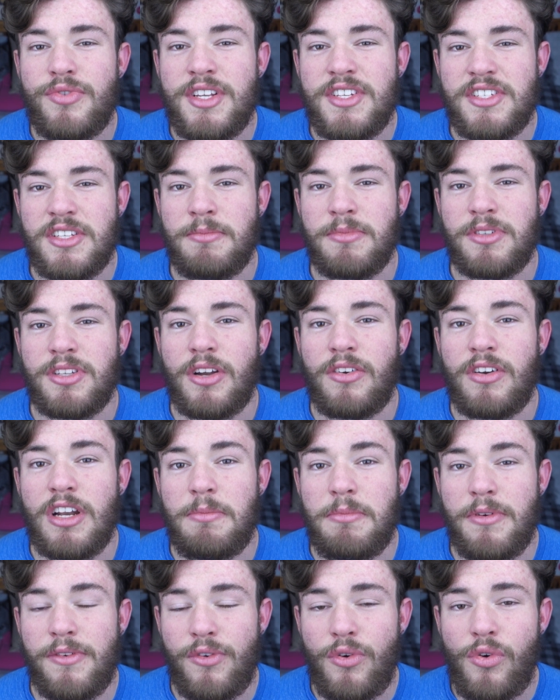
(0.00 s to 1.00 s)
rinse them
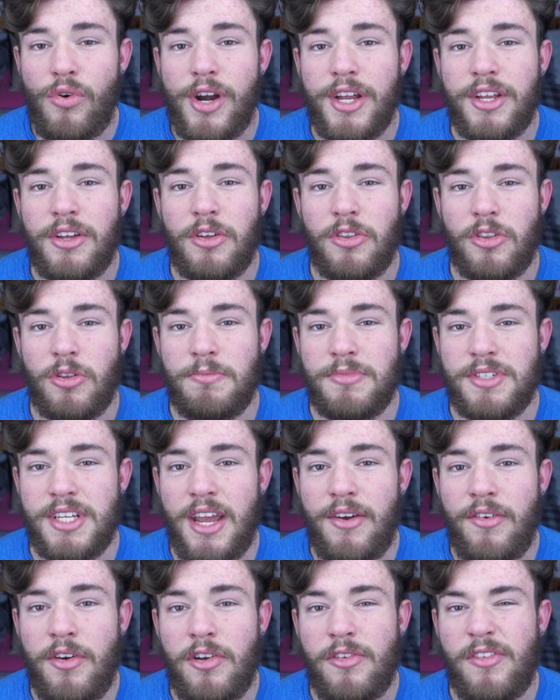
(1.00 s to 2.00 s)
thoroughly before I cook them to
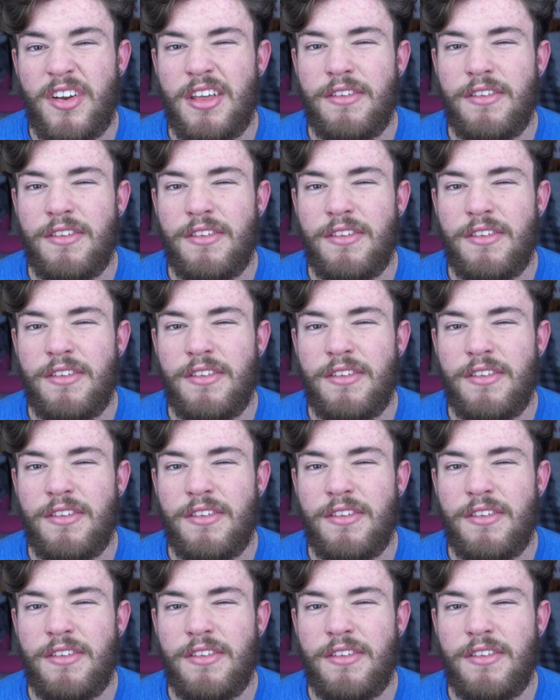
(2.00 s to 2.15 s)
get rid of